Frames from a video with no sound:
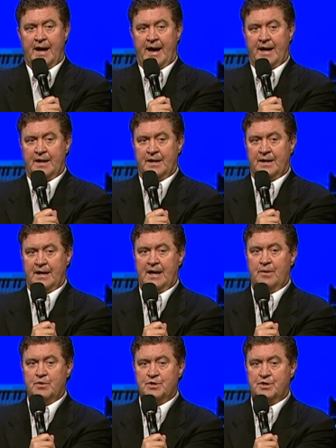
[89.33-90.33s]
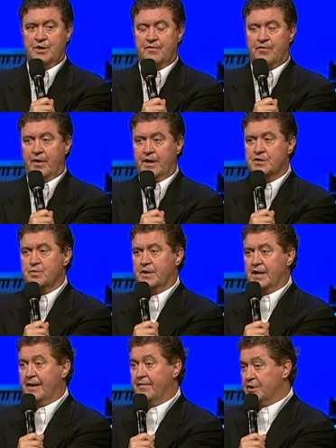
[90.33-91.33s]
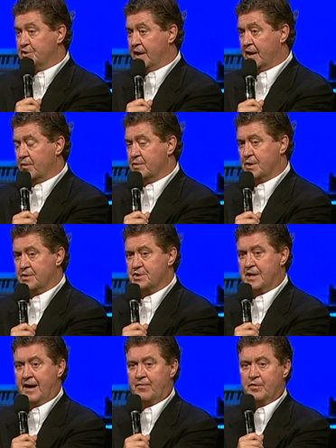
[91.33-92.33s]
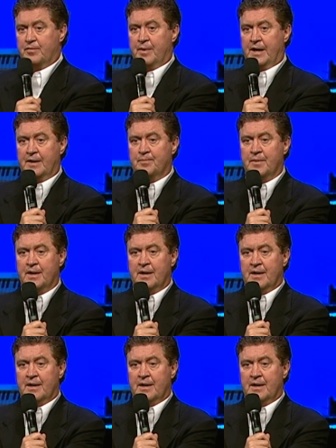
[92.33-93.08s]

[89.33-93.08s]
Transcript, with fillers: And uh, he was good friends with David Jett, who was on staff with me, and